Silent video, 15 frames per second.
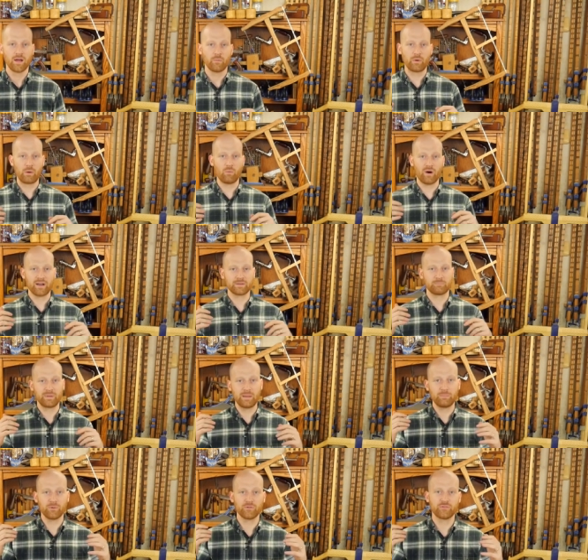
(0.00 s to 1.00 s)
We want
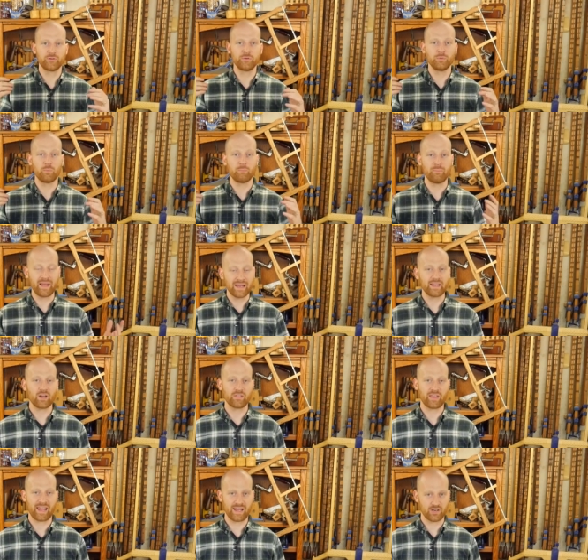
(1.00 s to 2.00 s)
people to make
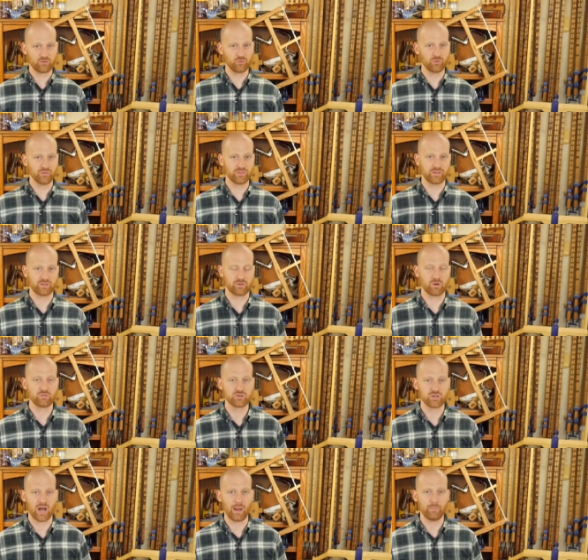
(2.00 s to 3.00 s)
hand tools in their
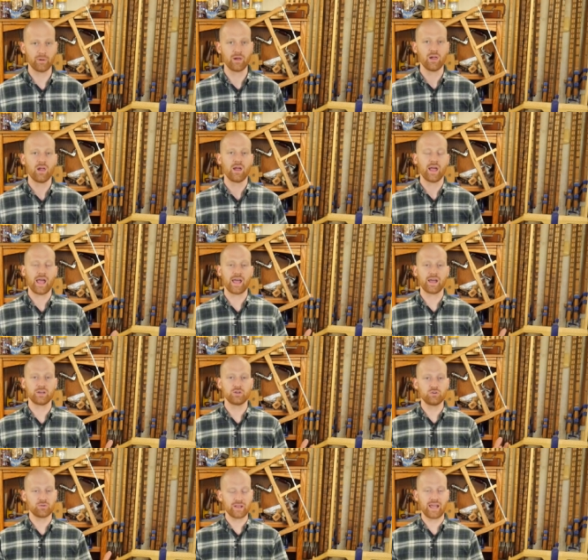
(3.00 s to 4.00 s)
own shop.
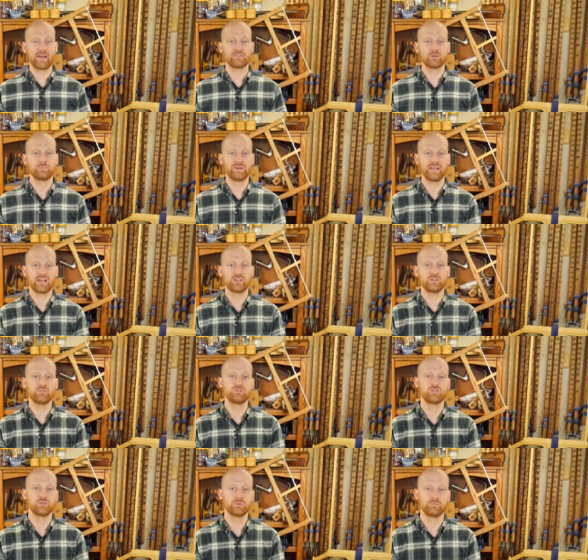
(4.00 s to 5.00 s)
And you don't have to be a
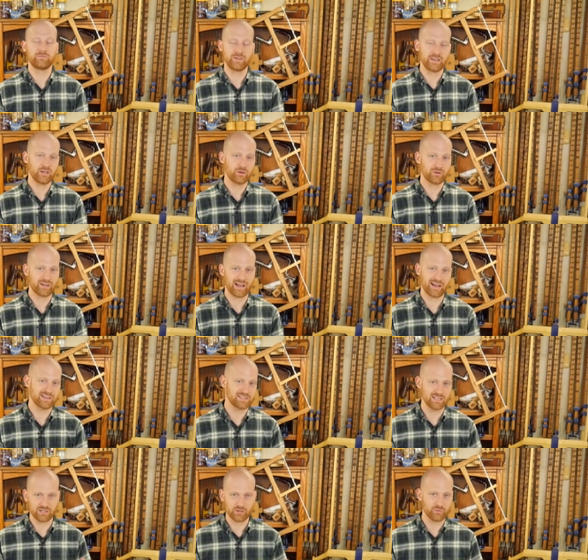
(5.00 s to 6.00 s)
YouTube video
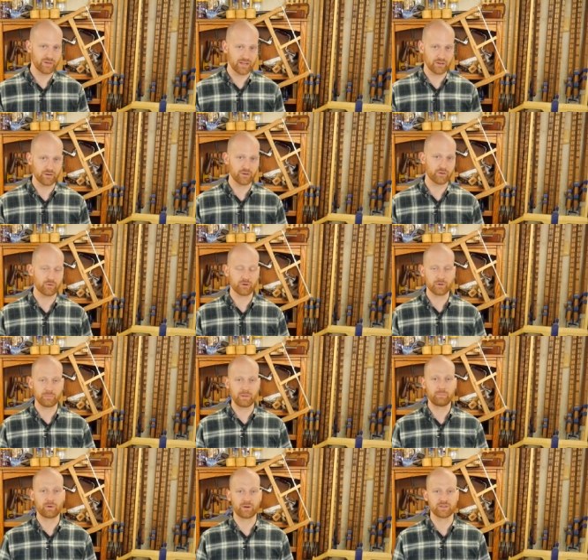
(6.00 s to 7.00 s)
content creator in order to
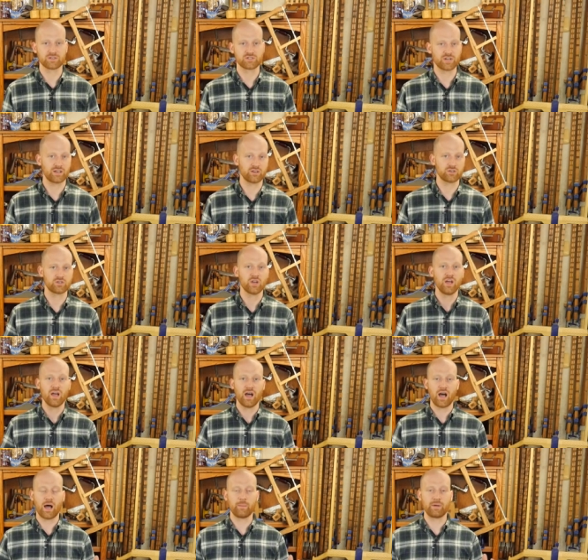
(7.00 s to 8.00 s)
be part of this challenge.
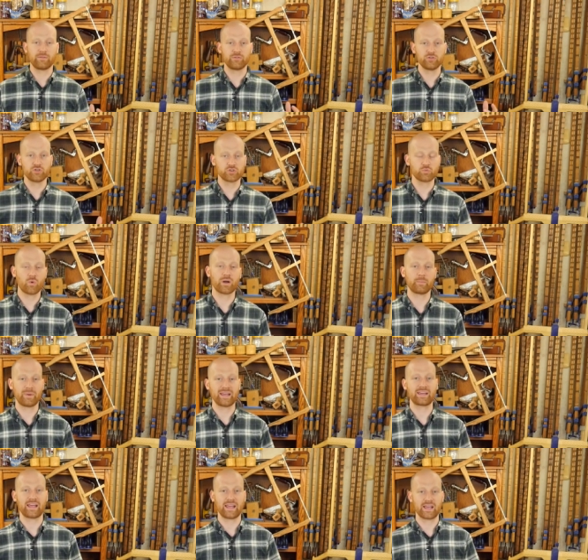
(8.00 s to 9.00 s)
Um, if you just want to
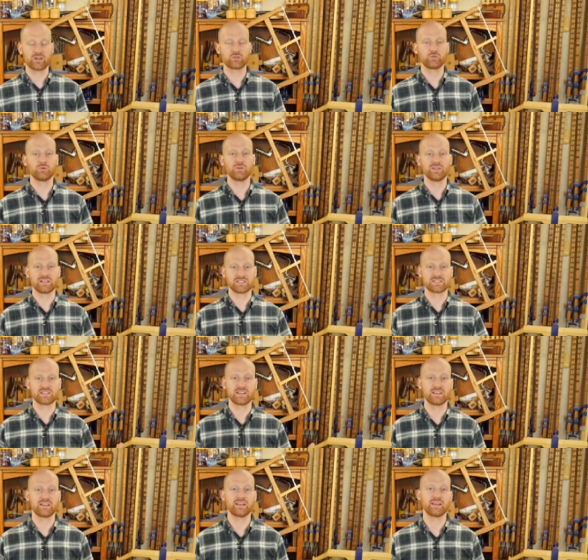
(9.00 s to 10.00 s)
make a hand tool and
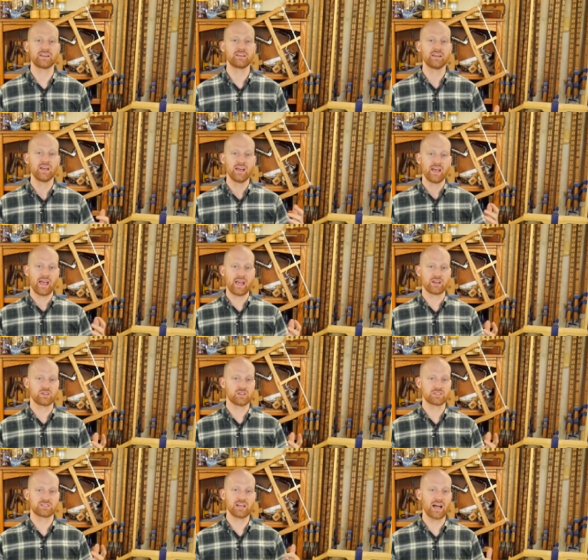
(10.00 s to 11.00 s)
send it in and
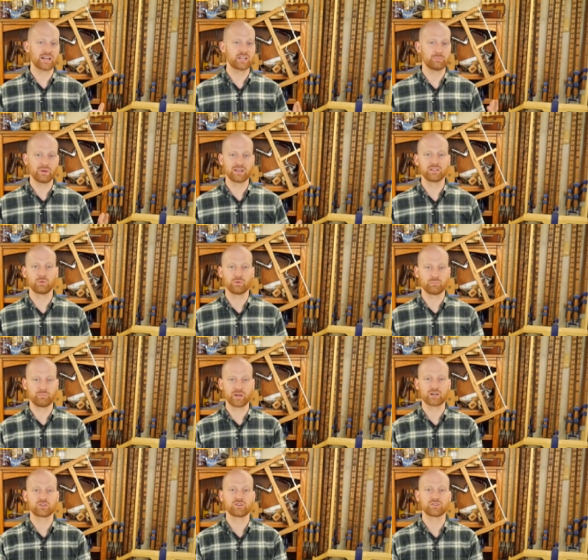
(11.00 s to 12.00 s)
just document it with
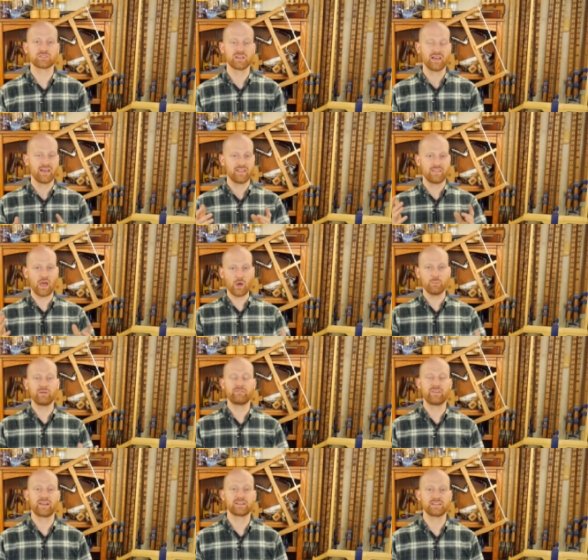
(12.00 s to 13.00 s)
pictures, that would
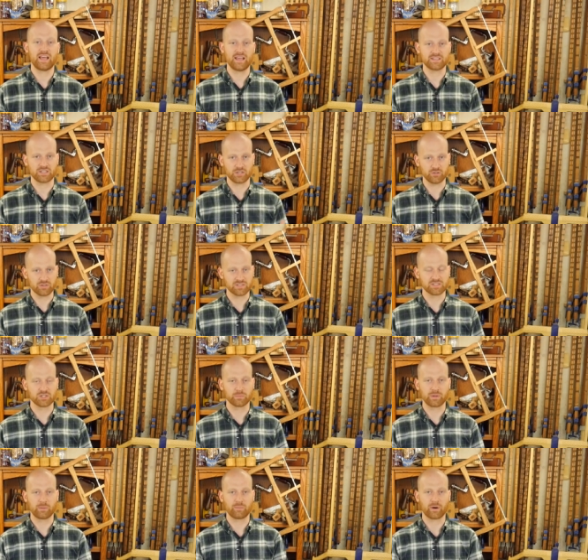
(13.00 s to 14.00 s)
be fantastic. You can
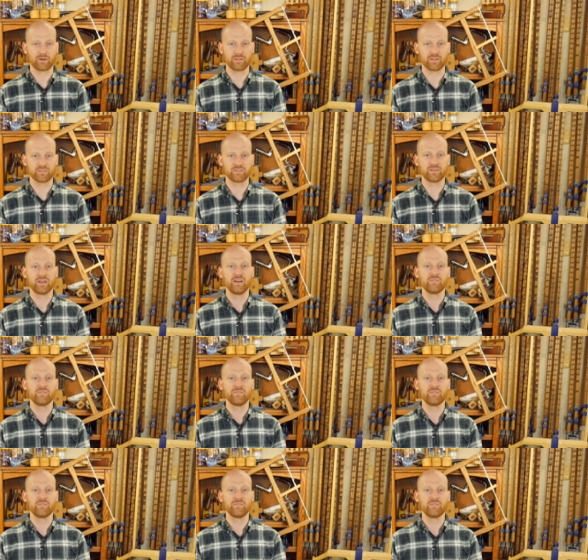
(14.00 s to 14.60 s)
still be a part of this.